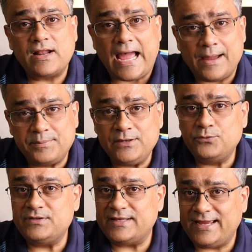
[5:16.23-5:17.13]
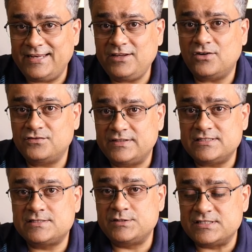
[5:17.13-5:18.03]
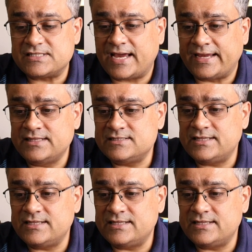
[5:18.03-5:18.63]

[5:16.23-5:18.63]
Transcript: happy with any of these designs,